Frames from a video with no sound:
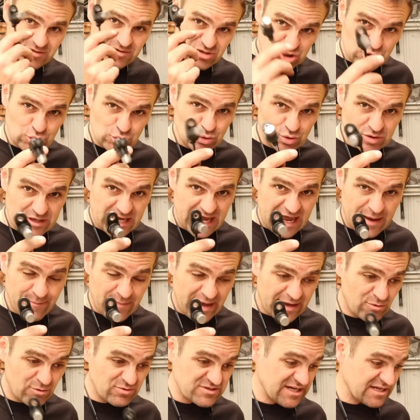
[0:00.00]
2 cam
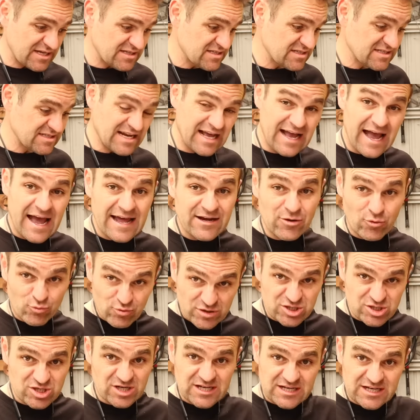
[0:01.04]
angle sensors, and it had
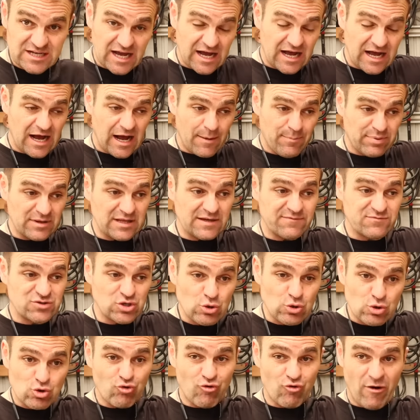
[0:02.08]
originally, I believe,
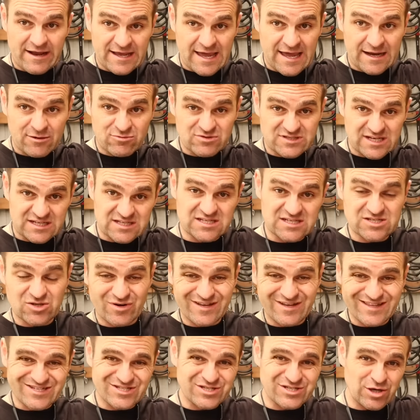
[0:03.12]
2 crank angle sensors
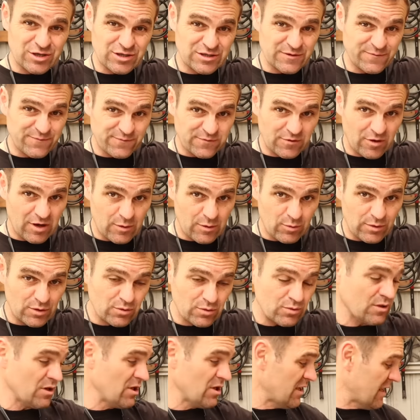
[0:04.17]
on either side of the
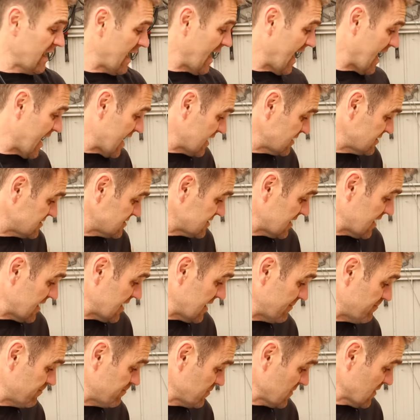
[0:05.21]
flywheel.
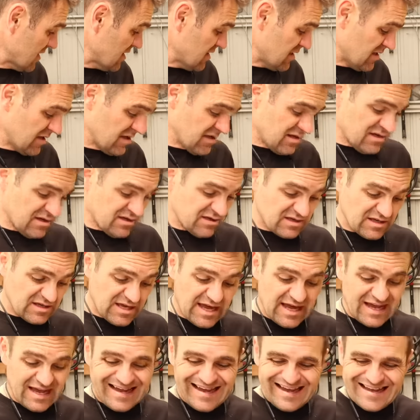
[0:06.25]
And
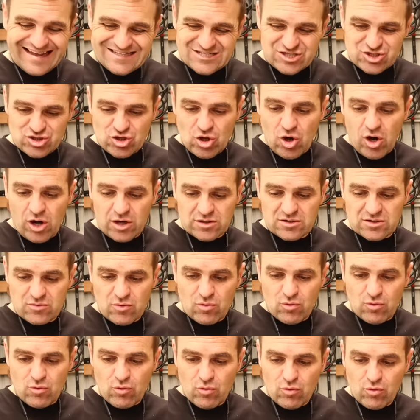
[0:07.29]
it's not
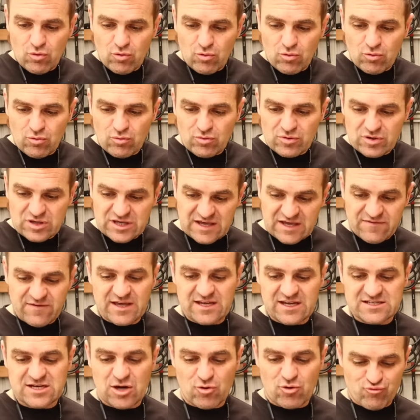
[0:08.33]

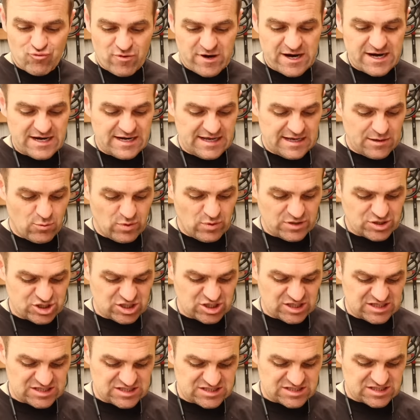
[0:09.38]
giving us a reading, which
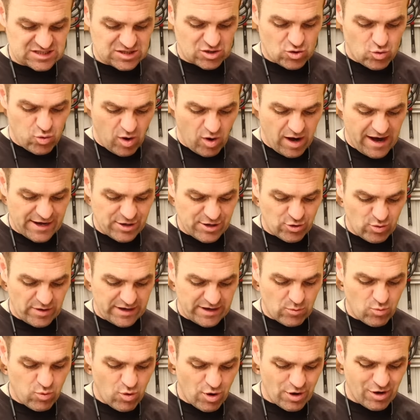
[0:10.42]
is quite
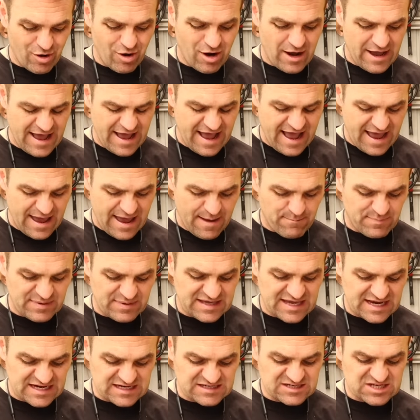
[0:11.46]
annoying. What I am
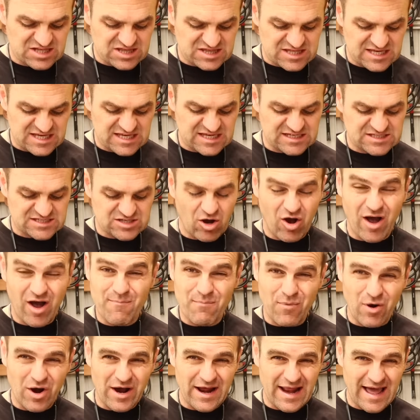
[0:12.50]
beginning to think is I
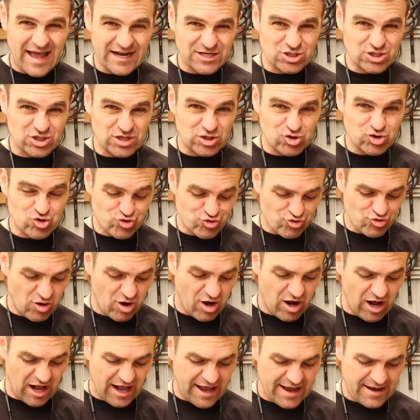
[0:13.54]
might actually
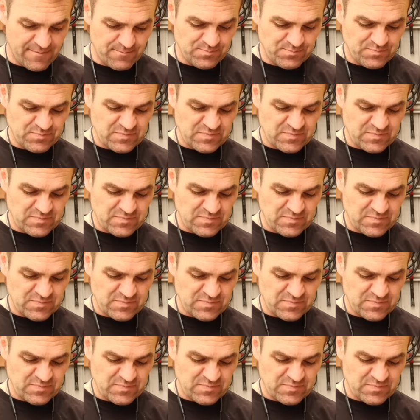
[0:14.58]
try